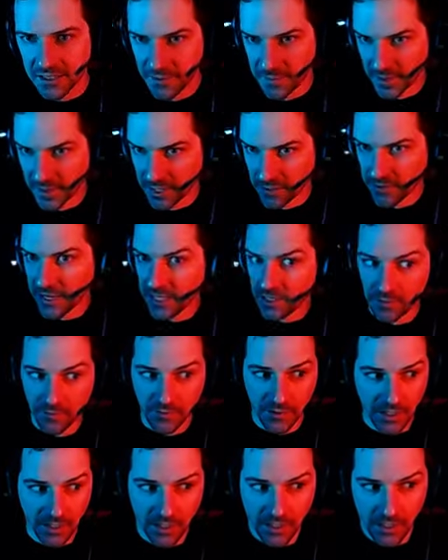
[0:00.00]
pick a random
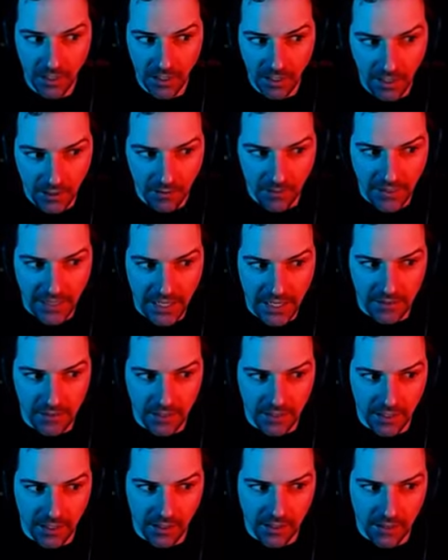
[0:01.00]
one without
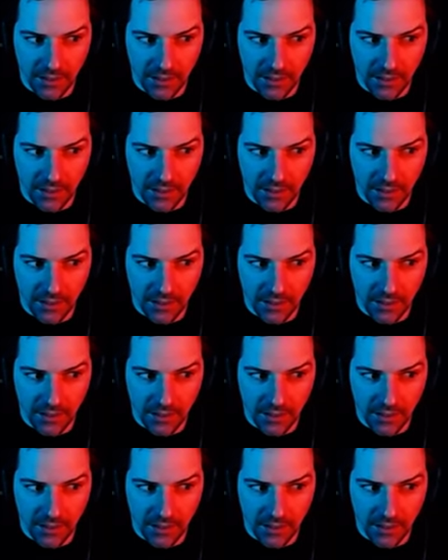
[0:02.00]
looking.